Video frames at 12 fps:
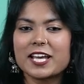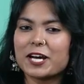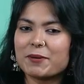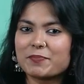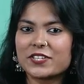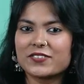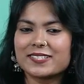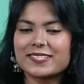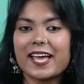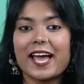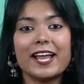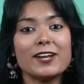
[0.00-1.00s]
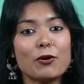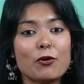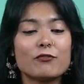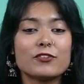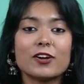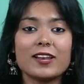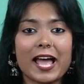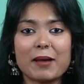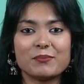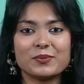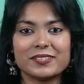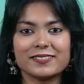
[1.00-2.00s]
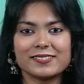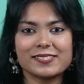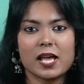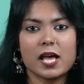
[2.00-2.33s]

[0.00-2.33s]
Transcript: appearance, and overall ambience.